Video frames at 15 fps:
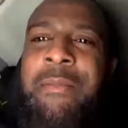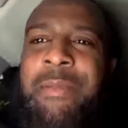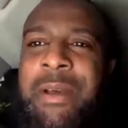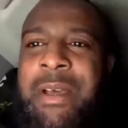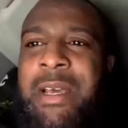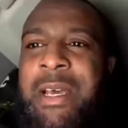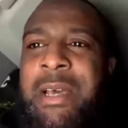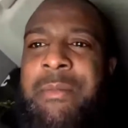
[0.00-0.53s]

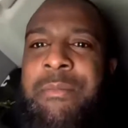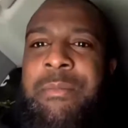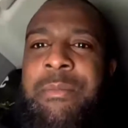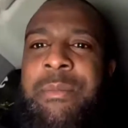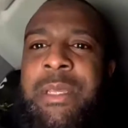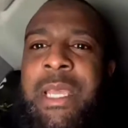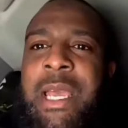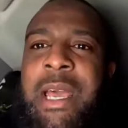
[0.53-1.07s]
But,
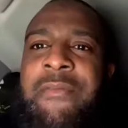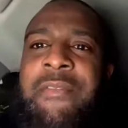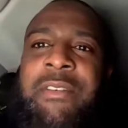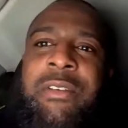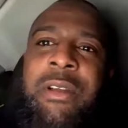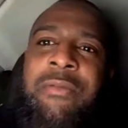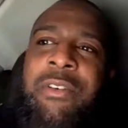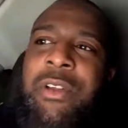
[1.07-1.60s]

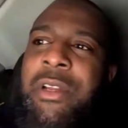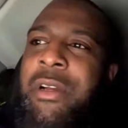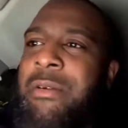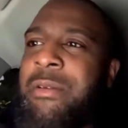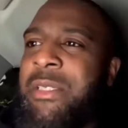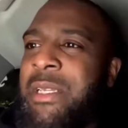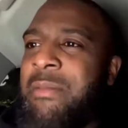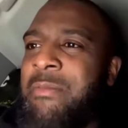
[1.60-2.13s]
I've got to
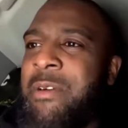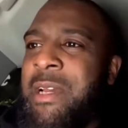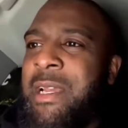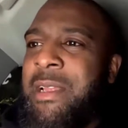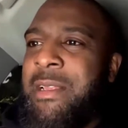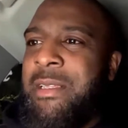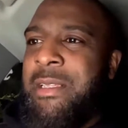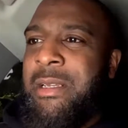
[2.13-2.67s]
go somewhere.
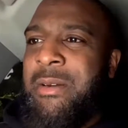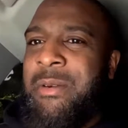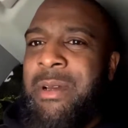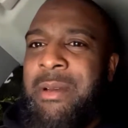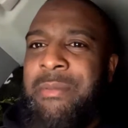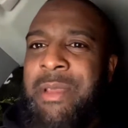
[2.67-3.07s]
So,